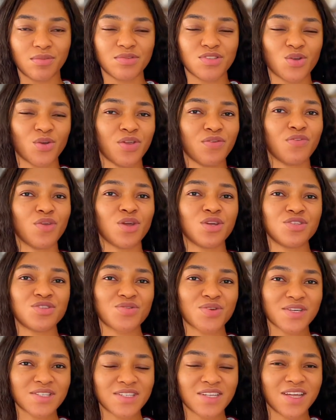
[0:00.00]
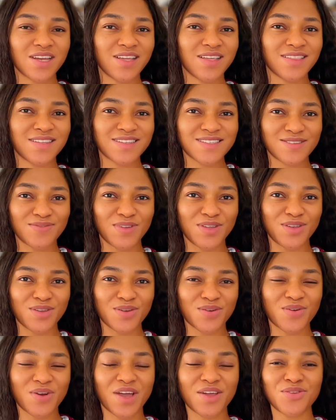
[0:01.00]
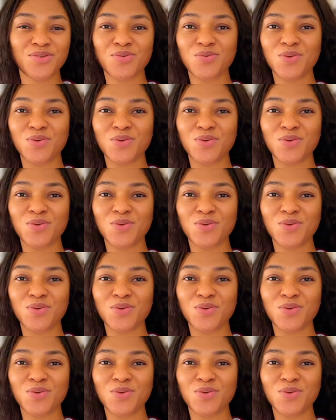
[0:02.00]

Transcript: So if you're interested in this video and you